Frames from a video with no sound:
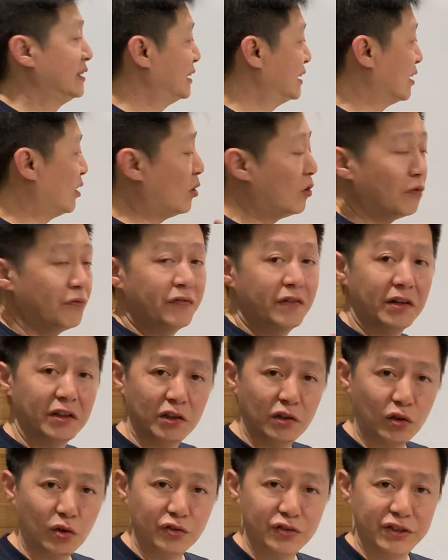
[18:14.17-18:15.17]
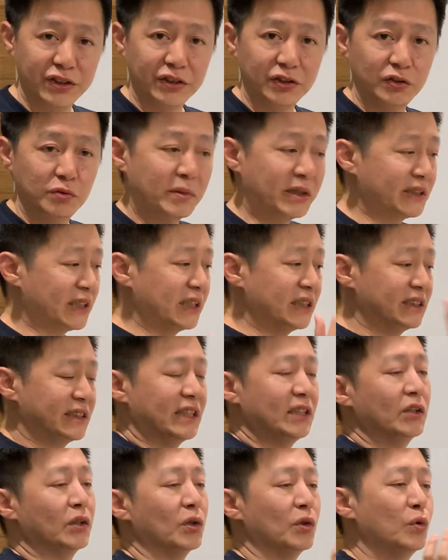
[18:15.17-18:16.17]
These are all very logic. You must
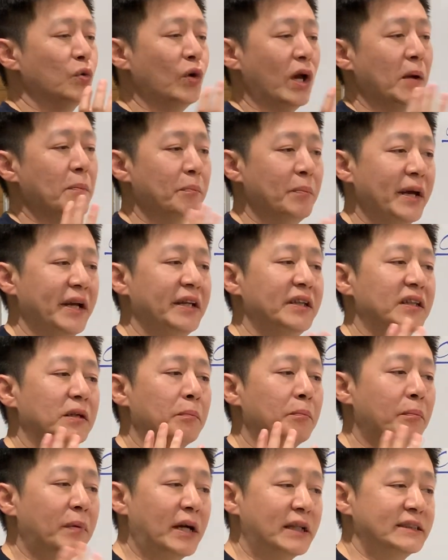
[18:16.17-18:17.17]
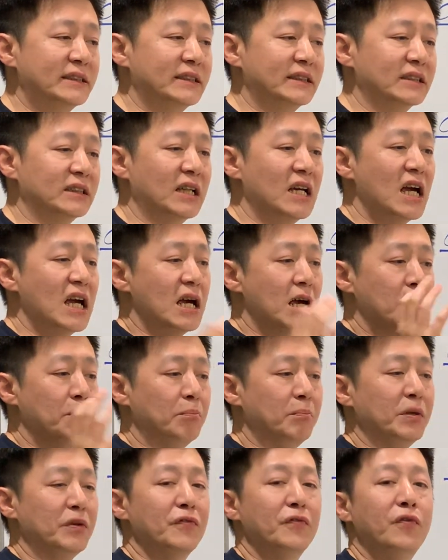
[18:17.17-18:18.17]
understand the good and bad in the parts
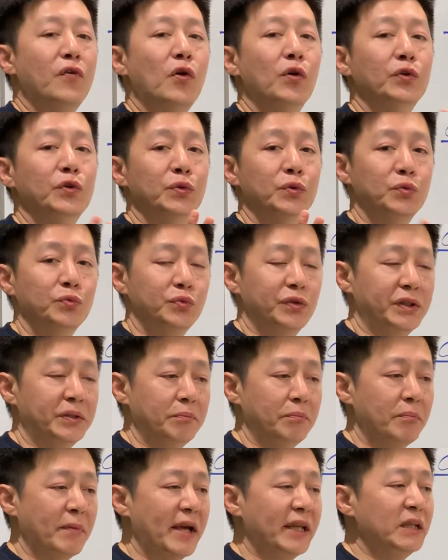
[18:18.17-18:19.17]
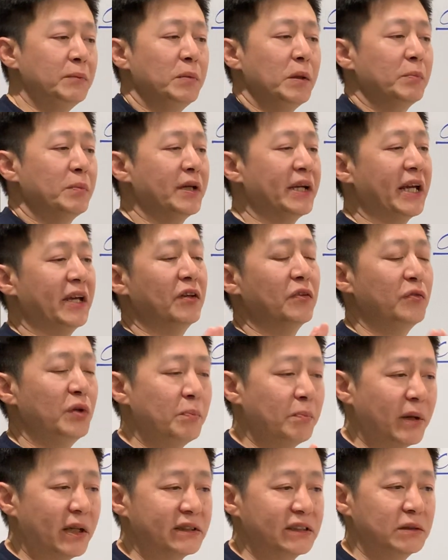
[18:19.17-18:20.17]
before you read. Many people cannot
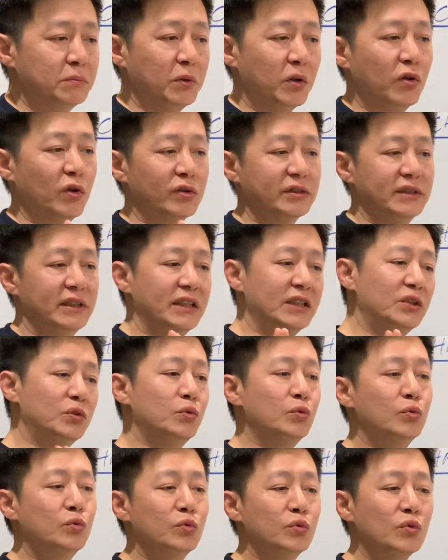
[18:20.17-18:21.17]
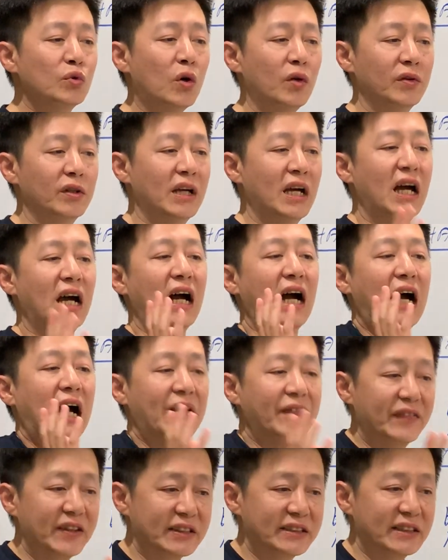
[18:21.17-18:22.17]
read parts because they do not
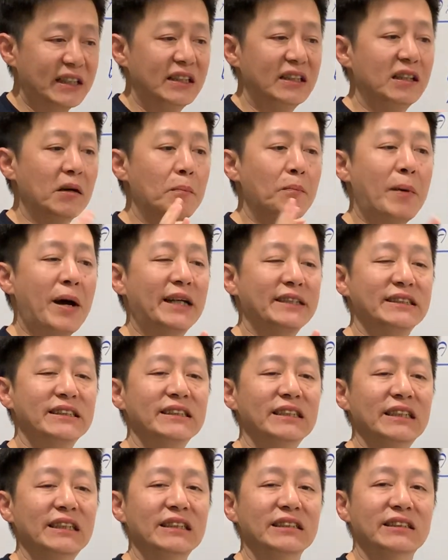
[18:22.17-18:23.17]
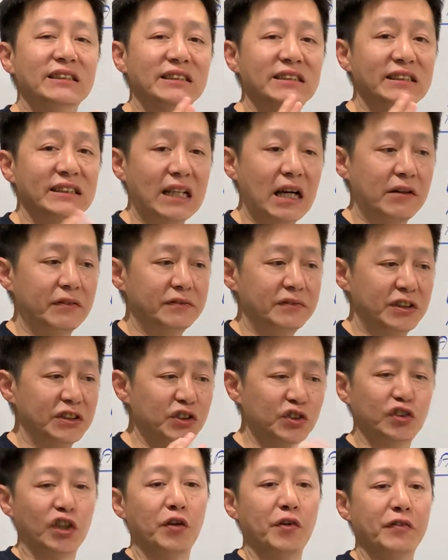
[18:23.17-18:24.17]
understand the parts itself. They
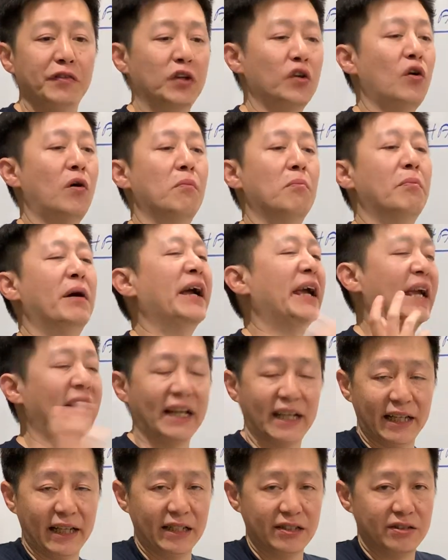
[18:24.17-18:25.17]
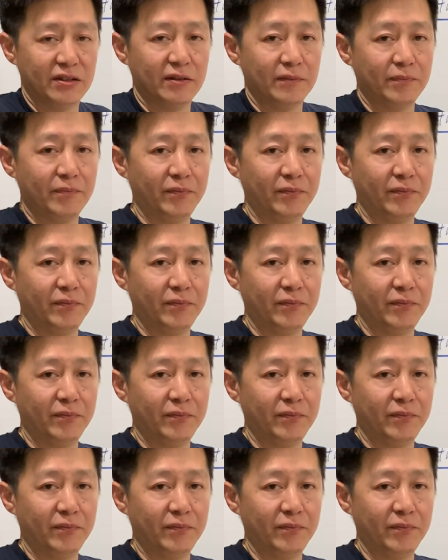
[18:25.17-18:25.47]
straight away combine and clash.